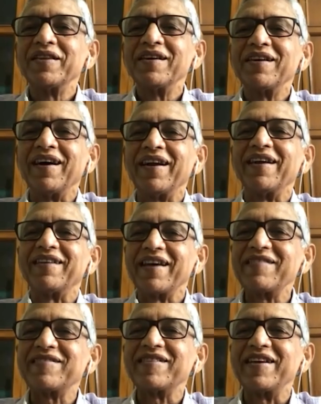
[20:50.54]
and it
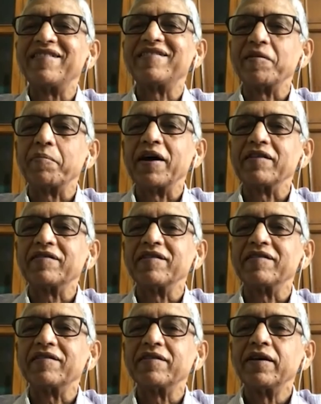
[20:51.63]
has reached the
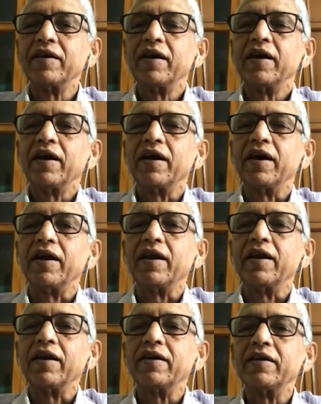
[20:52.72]
masses.
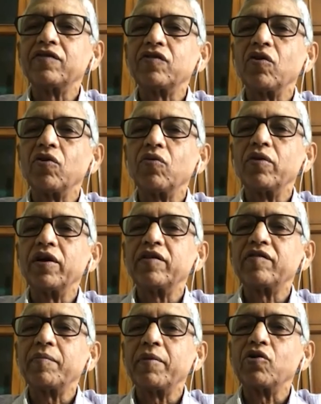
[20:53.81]
And uh, so
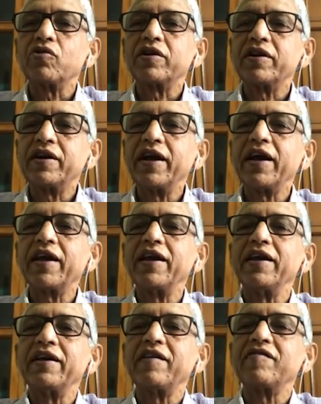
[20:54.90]
it's about taking
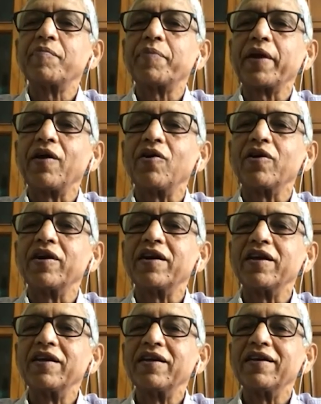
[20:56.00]
it as a
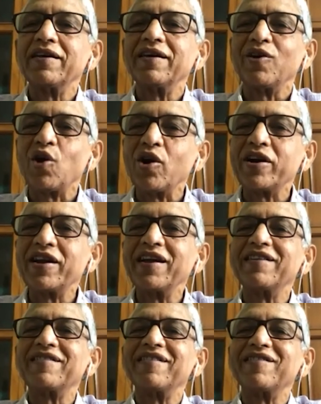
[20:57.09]
priority, allotting
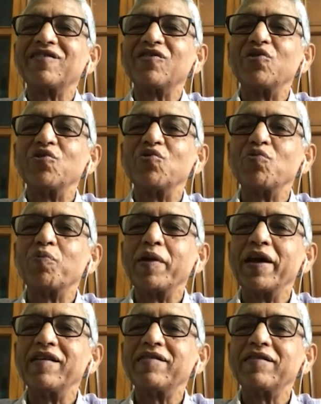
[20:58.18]
its, its due
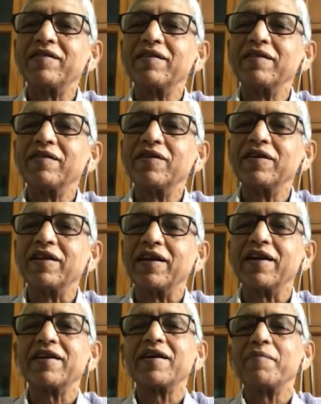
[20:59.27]
place. There
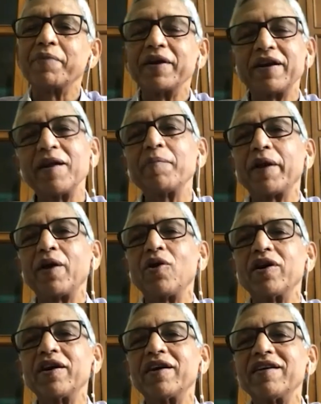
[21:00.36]
are competing
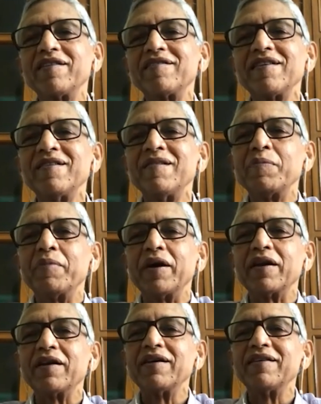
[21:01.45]
priorities, but
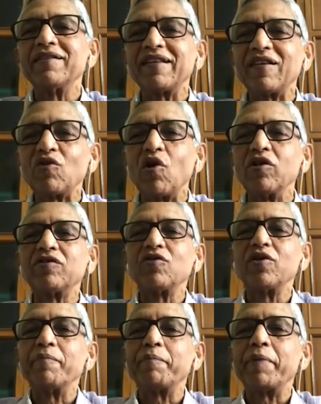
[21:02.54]
this is also
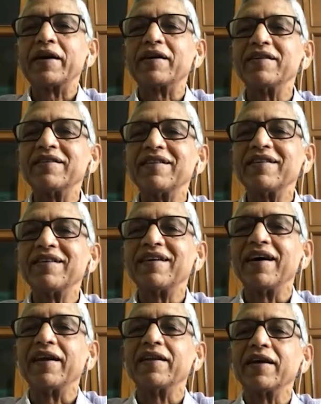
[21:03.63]
important
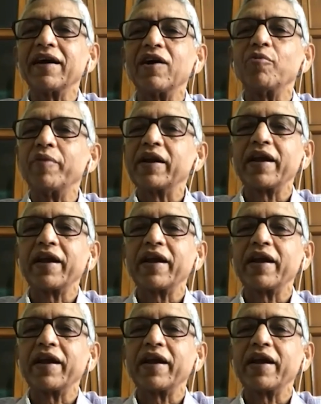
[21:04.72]
and the government